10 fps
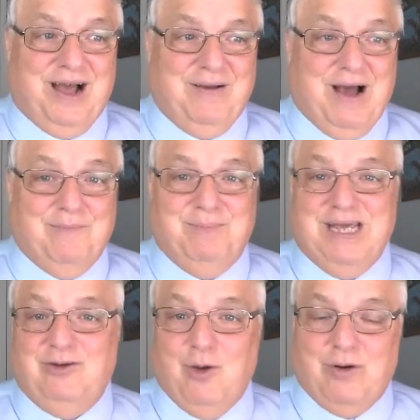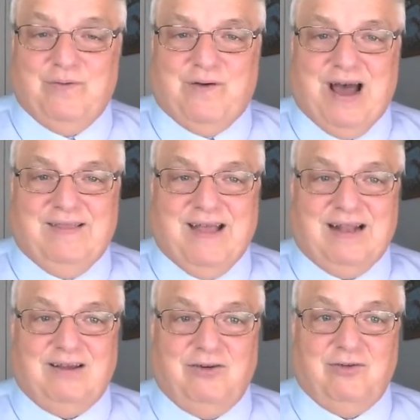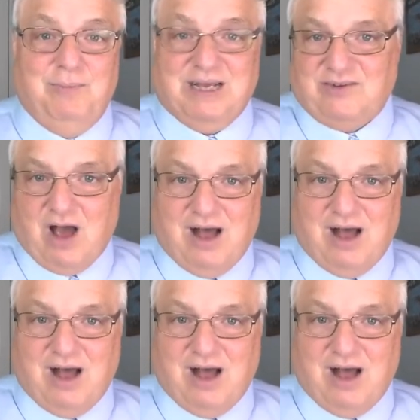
I'm being notified that there's mixed